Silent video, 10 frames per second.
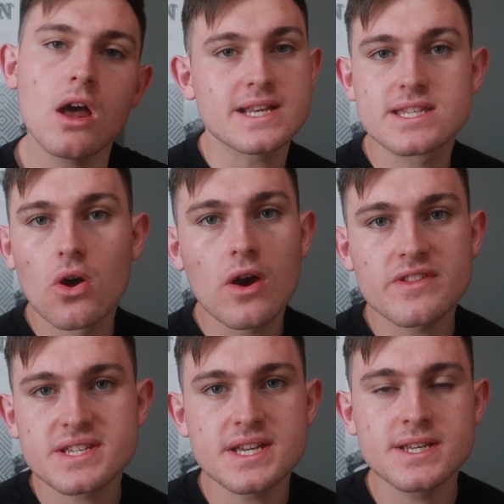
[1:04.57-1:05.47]
He started
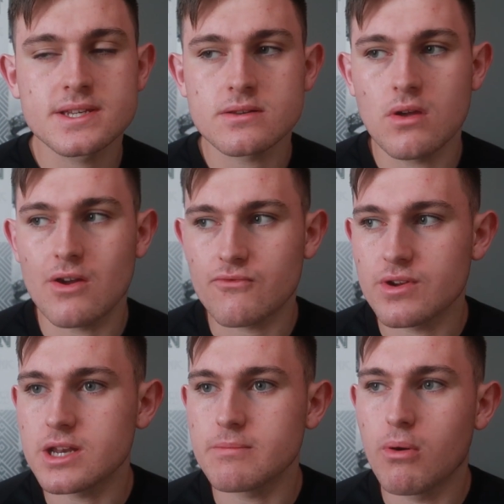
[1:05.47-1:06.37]
the season like
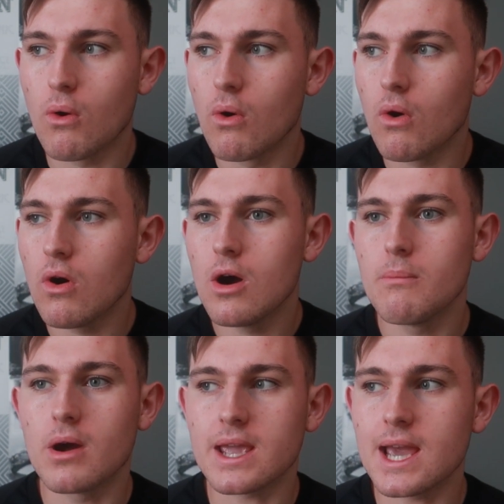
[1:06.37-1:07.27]
really poor,
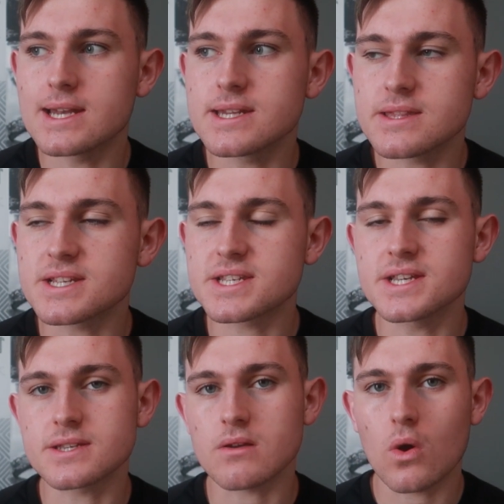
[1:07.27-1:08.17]
but he ended the
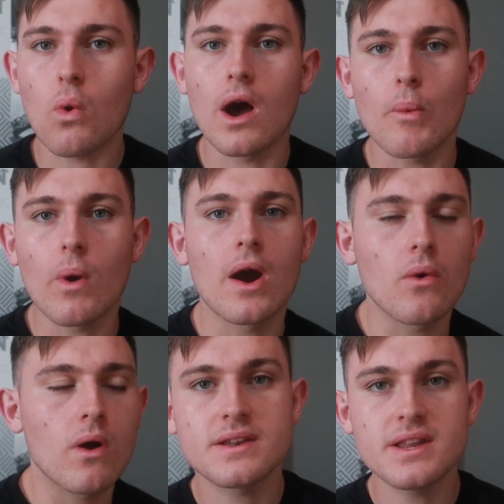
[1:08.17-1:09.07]
season quite
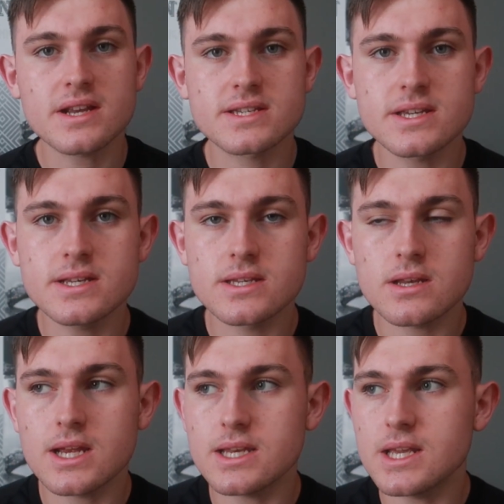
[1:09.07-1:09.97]
well. Next
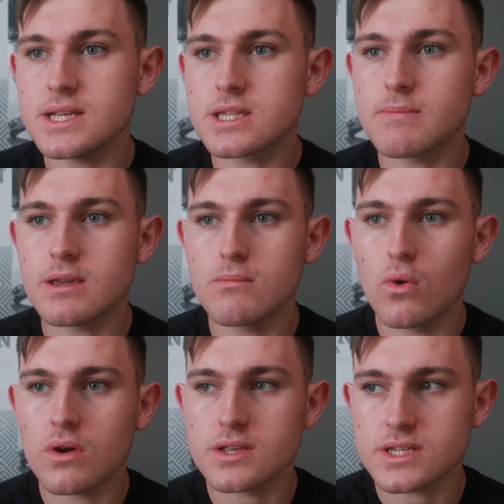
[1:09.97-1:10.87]
season, he needs to be
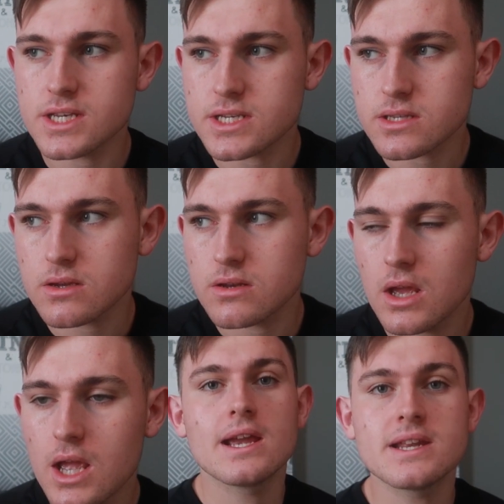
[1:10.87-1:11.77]
more consistent.
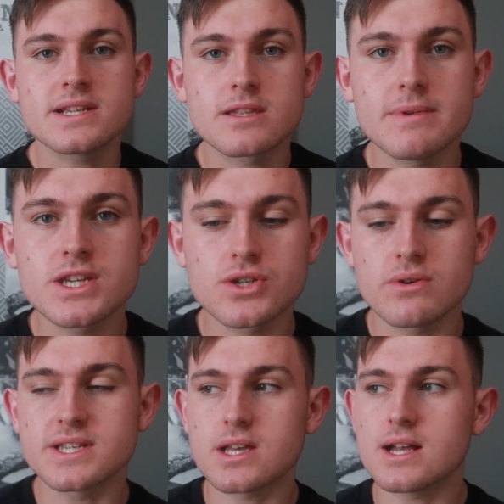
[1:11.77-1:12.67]
He needs to make
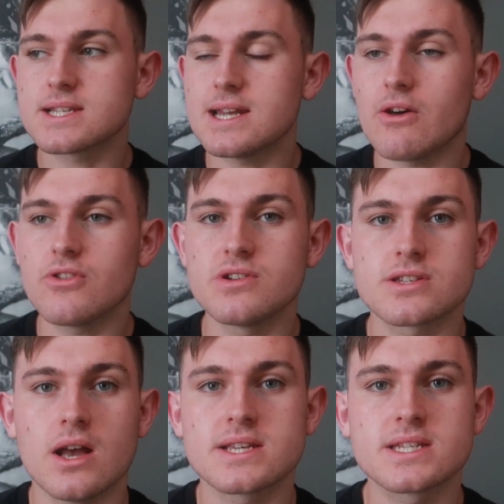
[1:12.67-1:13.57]
sure he's cutting out
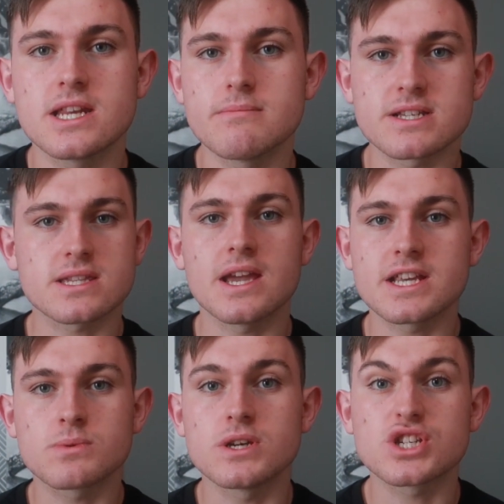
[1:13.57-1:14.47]
those like silly
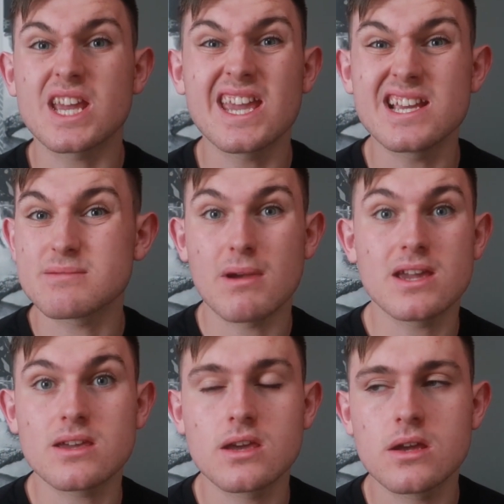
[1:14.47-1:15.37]
mistakes which he is
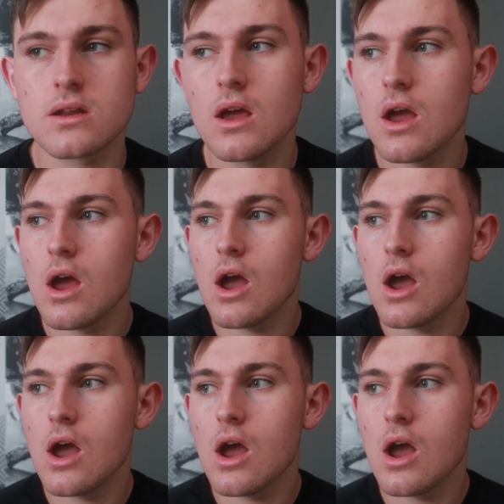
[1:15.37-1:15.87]
making.